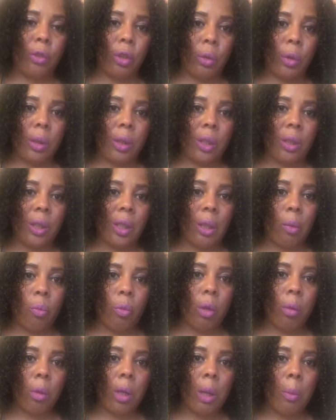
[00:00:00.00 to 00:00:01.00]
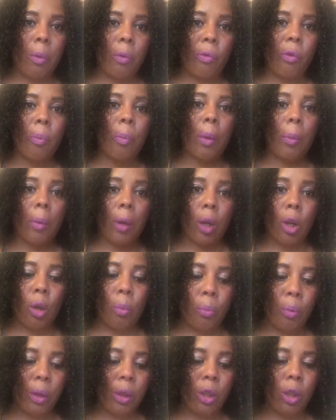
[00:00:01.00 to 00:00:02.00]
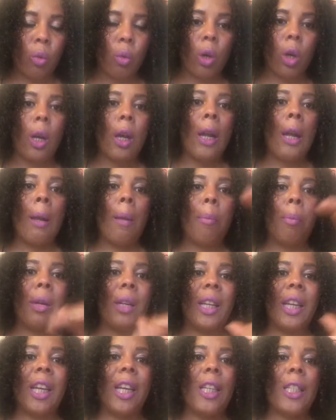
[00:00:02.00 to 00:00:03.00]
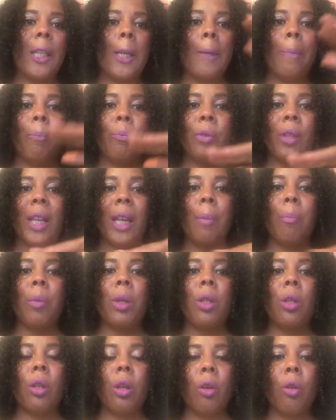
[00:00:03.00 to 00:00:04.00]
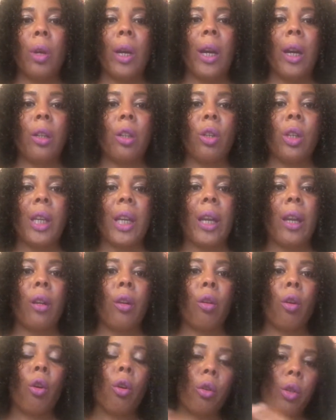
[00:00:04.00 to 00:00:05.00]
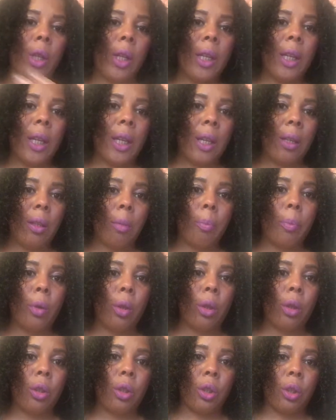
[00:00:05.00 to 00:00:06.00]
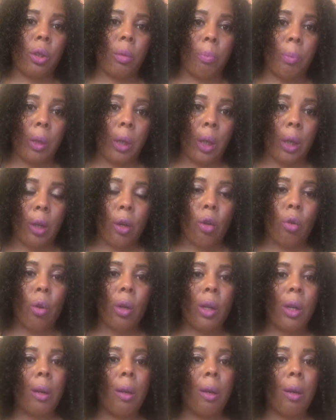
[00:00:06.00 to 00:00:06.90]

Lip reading: Do you understand where I'm coming from? I'm hoping you are. Please let me know how you're getting on in the box below.